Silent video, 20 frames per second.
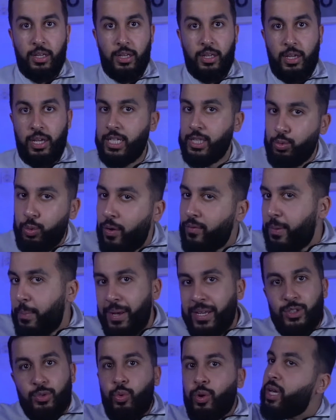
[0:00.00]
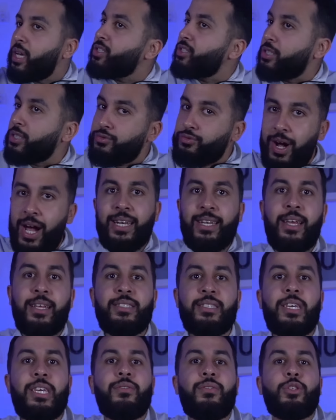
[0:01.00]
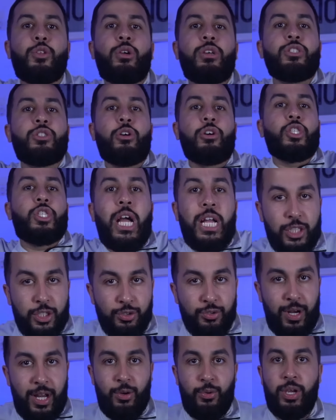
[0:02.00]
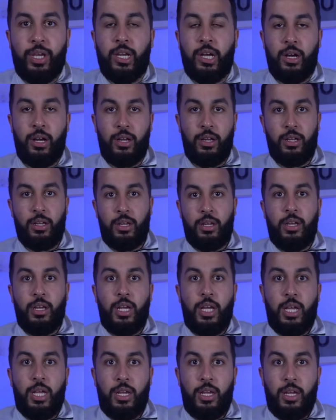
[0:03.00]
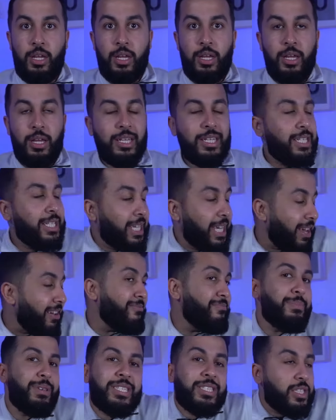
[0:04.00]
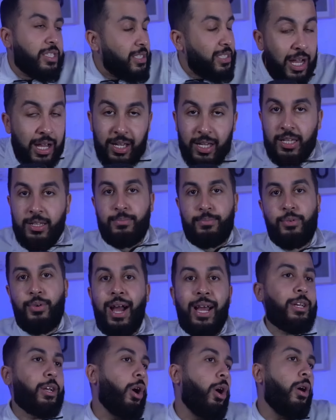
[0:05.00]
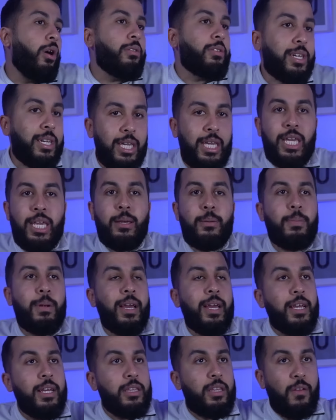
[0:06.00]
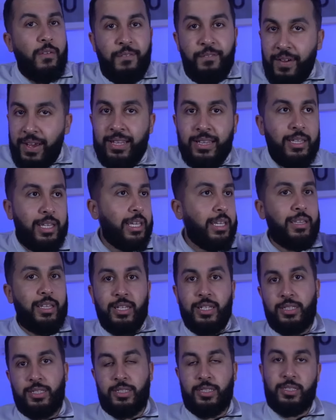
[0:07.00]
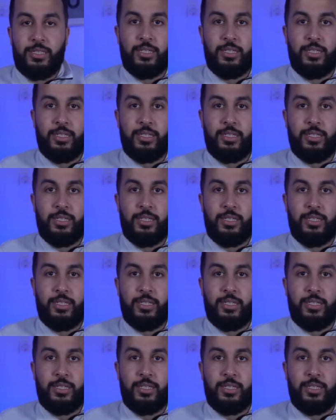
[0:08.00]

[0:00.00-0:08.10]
he's one of the best wingers on the right hand side, even though he's not a natural right winger. Give me something, bro. I can't keep defending this.